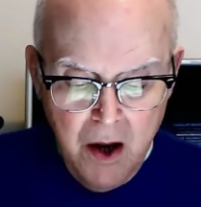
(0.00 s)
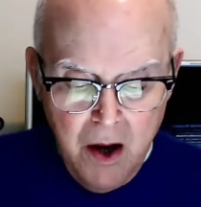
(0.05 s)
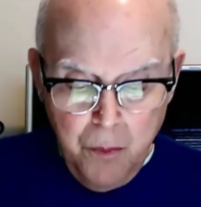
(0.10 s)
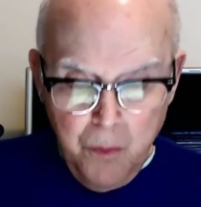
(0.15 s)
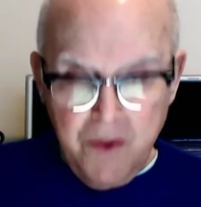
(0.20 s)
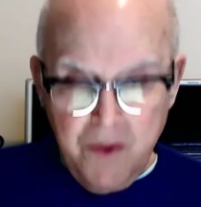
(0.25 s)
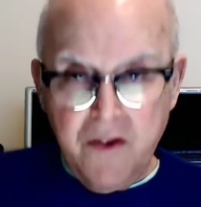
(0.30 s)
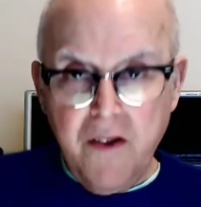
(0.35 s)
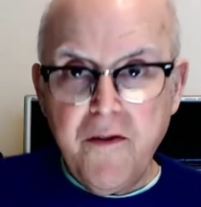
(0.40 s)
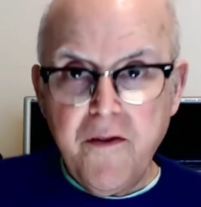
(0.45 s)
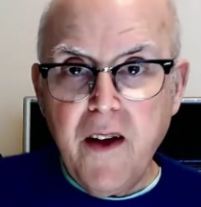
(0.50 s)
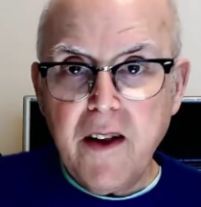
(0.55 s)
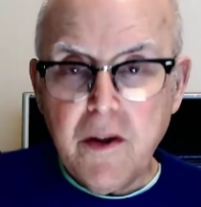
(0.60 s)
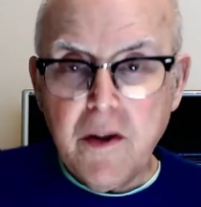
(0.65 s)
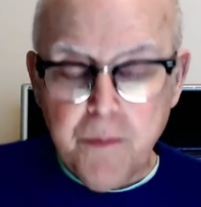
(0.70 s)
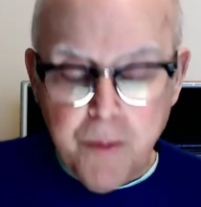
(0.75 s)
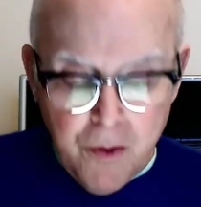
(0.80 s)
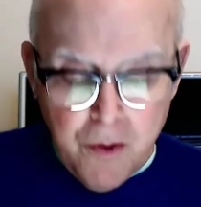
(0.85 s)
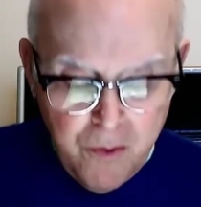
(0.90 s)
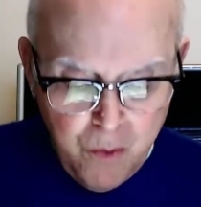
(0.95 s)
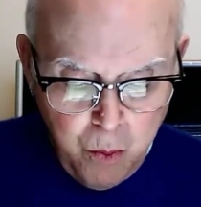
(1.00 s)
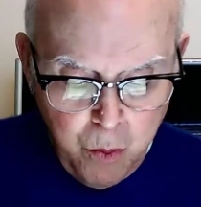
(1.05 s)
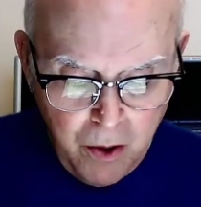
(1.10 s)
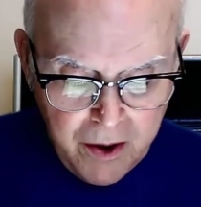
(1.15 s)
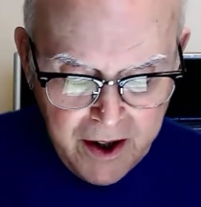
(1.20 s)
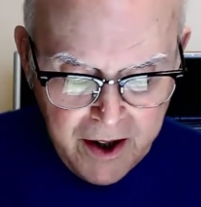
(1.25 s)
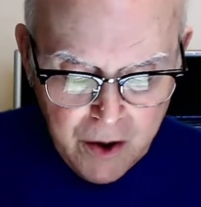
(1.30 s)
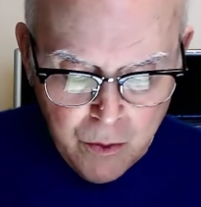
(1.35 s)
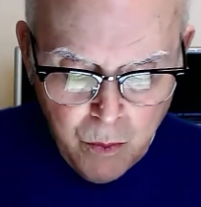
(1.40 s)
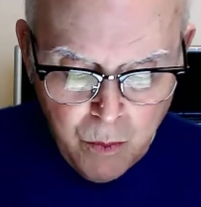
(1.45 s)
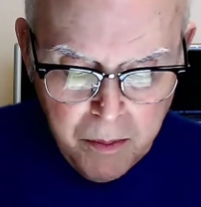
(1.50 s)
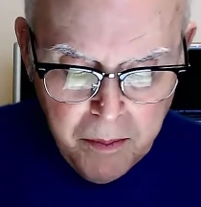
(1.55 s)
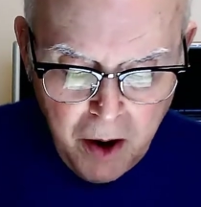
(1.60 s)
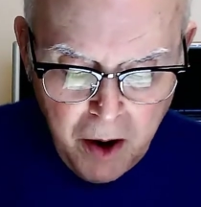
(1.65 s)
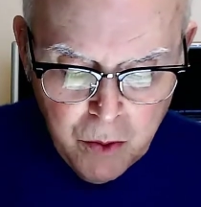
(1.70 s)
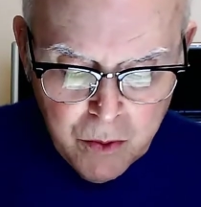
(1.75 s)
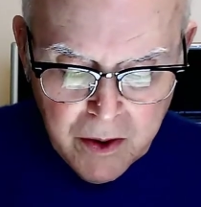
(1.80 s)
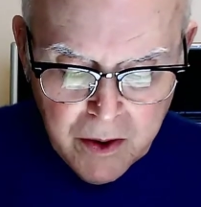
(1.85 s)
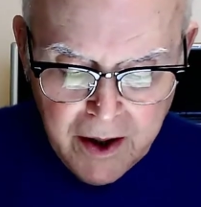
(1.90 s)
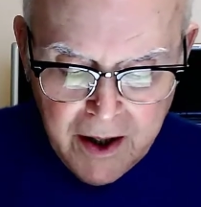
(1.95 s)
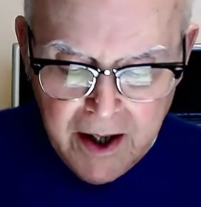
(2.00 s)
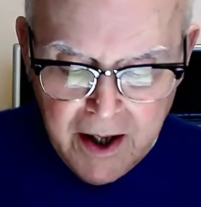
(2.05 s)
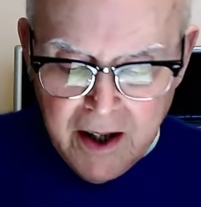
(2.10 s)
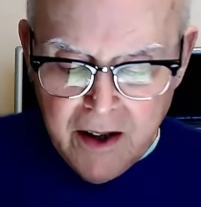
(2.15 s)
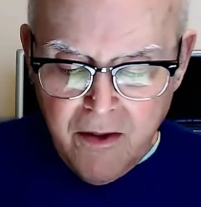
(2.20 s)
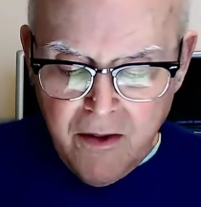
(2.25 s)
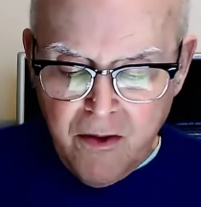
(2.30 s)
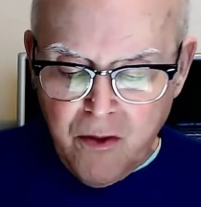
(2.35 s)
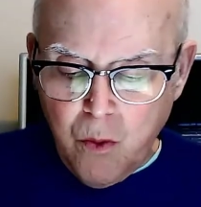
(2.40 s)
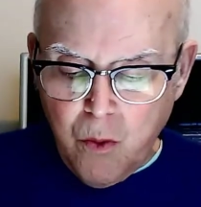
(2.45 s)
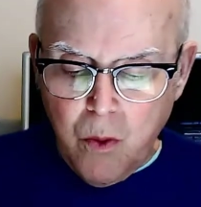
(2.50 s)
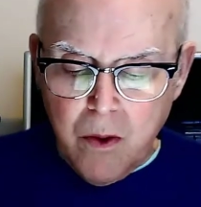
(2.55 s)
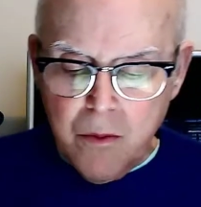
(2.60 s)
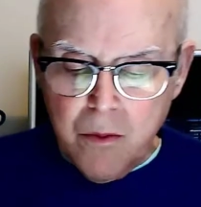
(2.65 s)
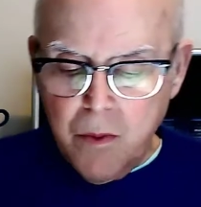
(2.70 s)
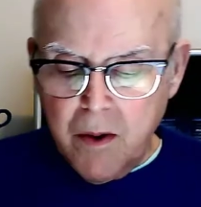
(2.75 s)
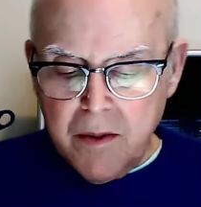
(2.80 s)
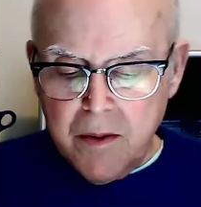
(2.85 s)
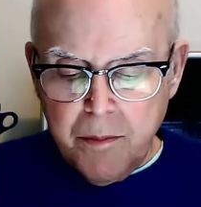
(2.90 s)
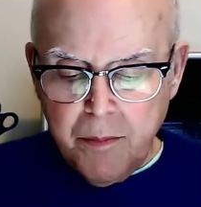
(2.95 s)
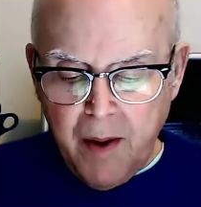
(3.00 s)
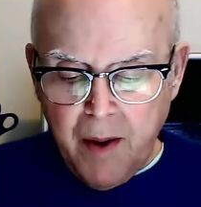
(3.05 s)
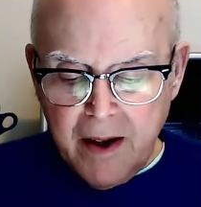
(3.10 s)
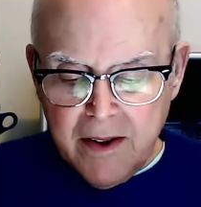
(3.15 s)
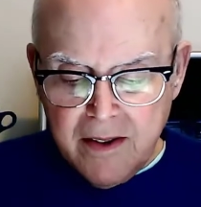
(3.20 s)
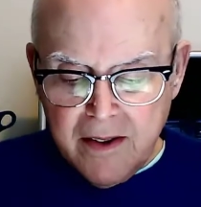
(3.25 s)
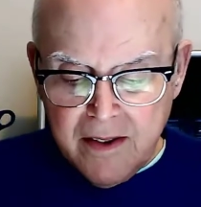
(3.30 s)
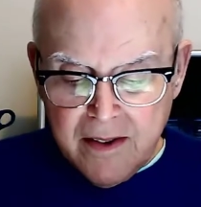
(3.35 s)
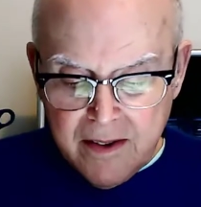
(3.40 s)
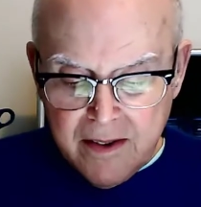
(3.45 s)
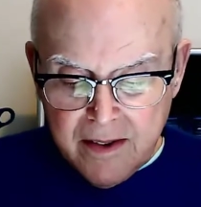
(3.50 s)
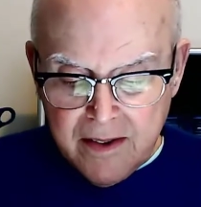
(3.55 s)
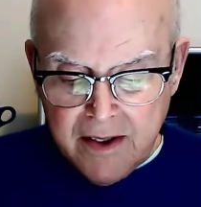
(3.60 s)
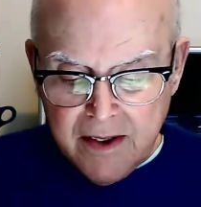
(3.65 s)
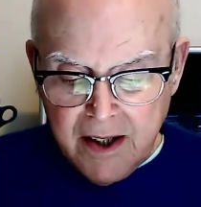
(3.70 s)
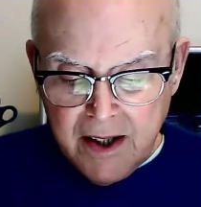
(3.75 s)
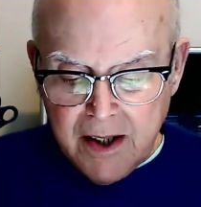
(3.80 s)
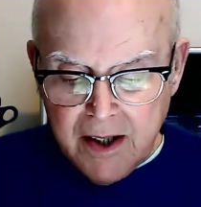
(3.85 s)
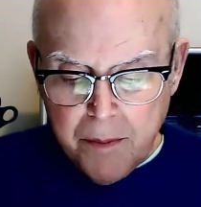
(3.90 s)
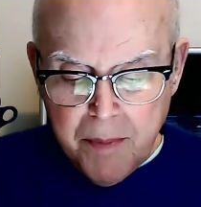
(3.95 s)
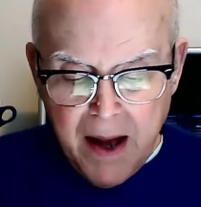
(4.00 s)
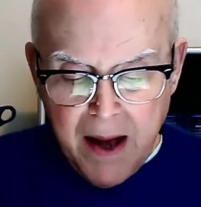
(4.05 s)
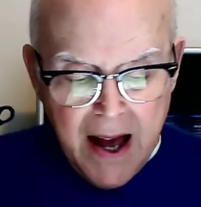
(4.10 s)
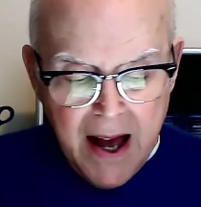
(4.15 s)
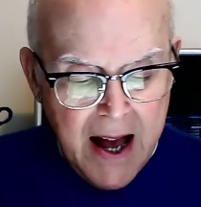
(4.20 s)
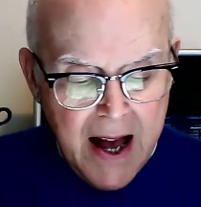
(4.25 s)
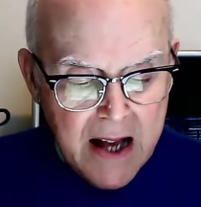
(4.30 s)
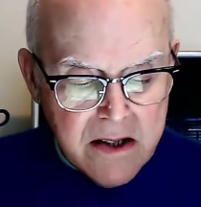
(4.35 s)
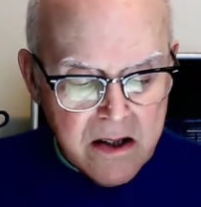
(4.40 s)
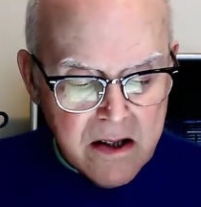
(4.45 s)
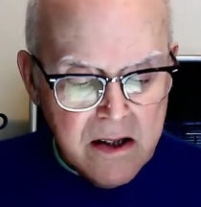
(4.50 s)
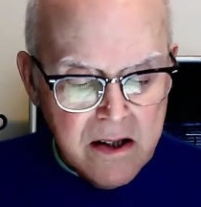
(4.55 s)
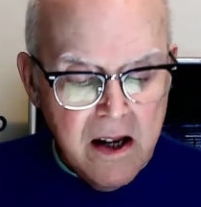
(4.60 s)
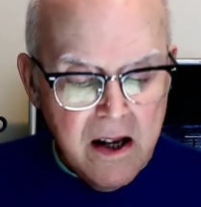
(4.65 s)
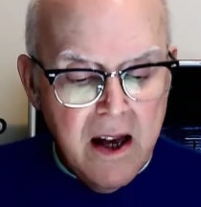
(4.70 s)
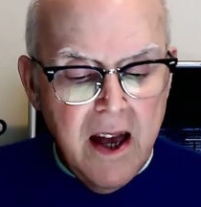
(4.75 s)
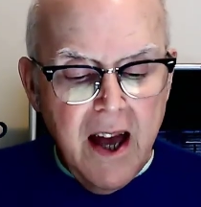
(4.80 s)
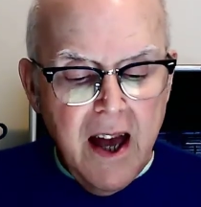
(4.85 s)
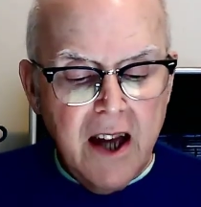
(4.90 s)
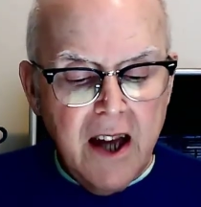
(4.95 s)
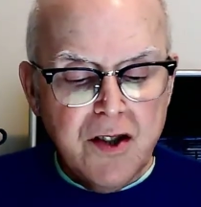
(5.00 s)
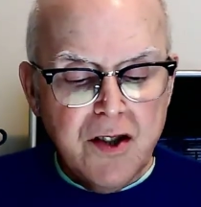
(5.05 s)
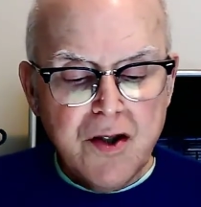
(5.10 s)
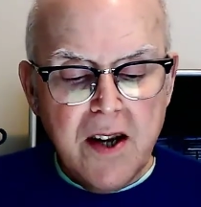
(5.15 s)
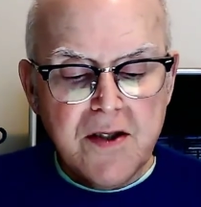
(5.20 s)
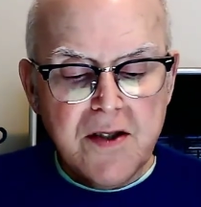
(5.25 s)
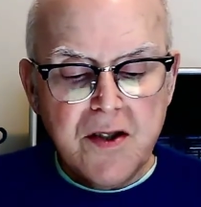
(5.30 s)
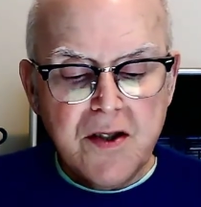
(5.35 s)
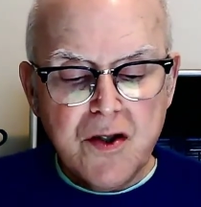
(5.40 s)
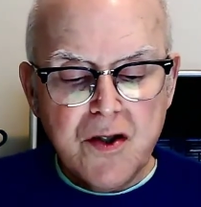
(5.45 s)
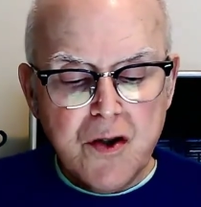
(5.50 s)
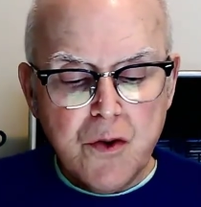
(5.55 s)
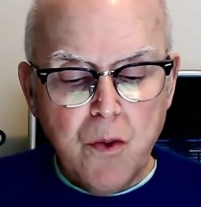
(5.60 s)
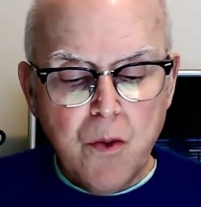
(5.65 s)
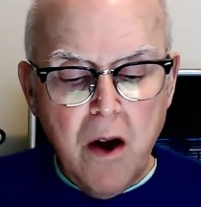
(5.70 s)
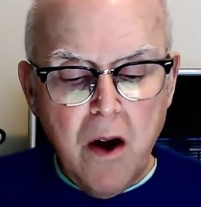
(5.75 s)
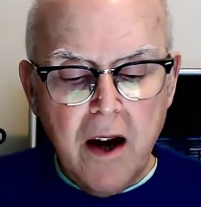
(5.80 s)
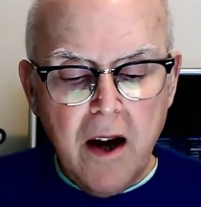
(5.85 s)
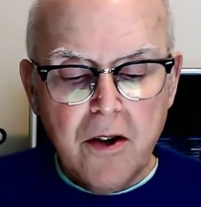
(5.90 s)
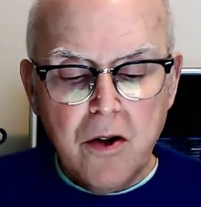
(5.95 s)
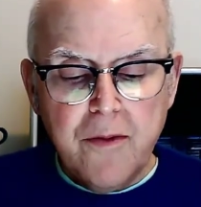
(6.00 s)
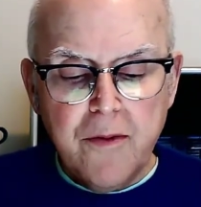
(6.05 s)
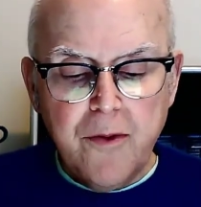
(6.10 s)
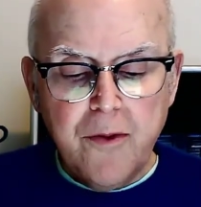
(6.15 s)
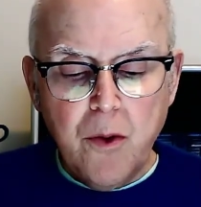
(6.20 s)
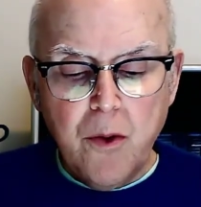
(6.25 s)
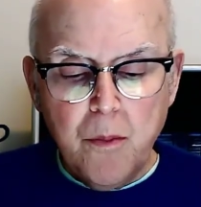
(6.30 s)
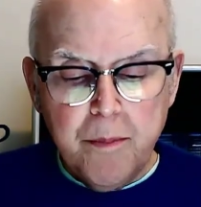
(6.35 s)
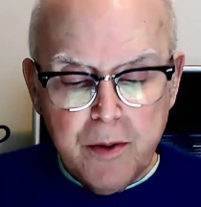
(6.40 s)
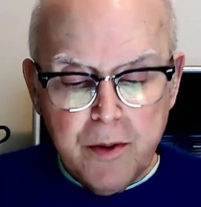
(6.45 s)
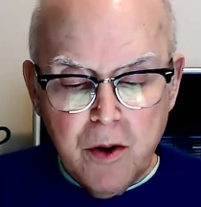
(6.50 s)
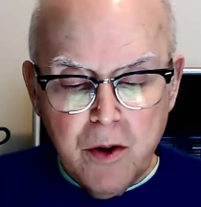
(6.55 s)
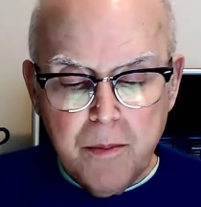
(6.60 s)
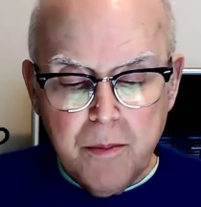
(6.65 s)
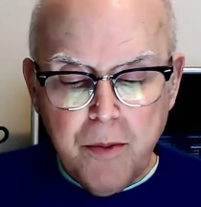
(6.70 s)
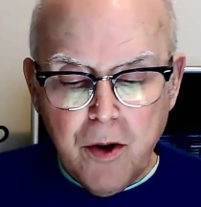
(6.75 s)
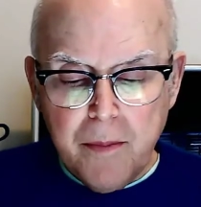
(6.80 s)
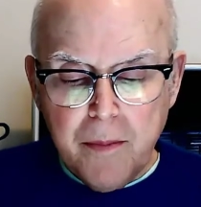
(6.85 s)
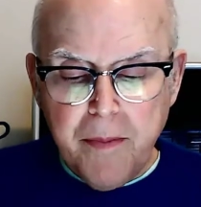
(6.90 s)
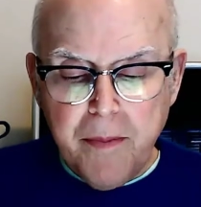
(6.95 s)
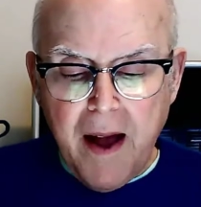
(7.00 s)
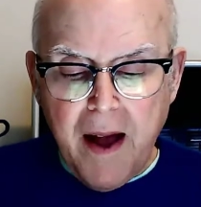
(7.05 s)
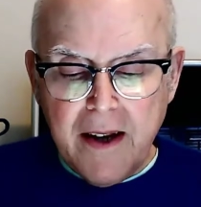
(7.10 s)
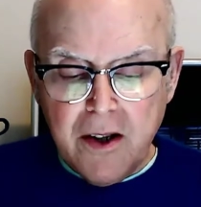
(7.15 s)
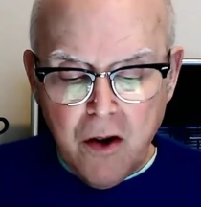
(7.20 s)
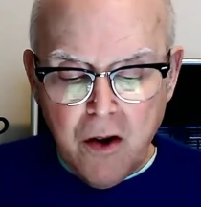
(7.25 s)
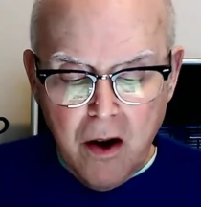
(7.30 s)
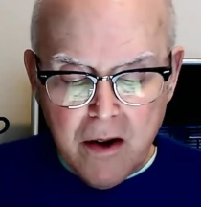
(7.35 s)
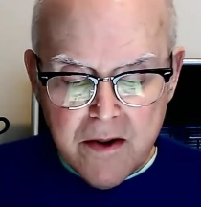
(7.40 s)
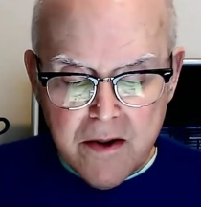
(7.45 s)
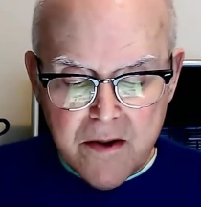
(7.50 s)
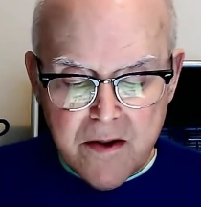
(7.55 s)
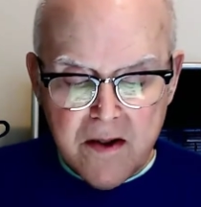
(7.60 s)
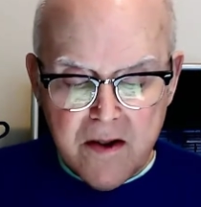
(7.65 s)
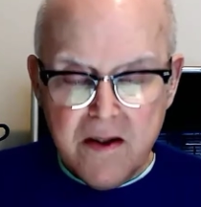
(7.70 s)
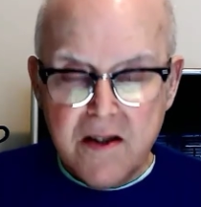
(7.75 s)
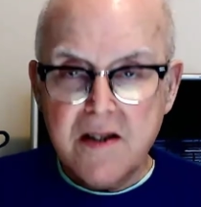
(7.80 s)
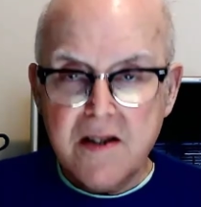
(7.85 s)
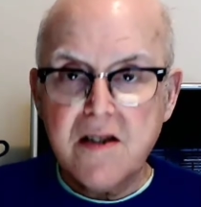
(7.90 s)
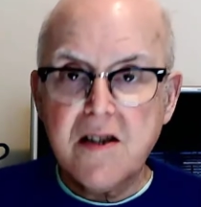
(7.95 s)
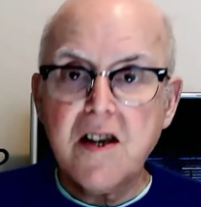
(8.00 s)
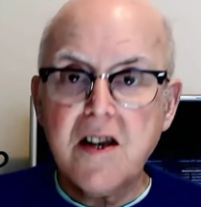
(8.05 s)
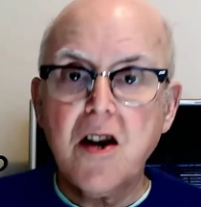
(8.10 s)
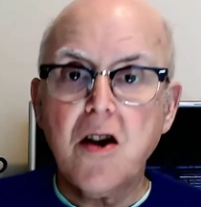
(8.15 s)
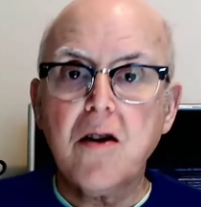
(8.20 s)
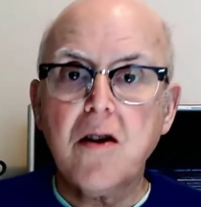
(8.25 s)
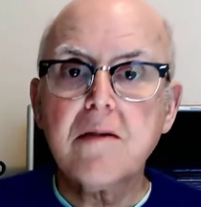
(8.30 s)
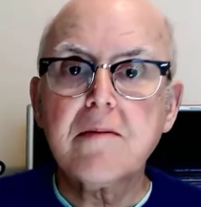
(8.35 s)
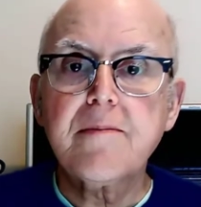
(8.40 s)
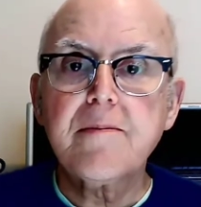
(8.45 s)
with developers working remotely, in a story written by Dina Bass and Jason Schreier for Bloomberg back in August of this year.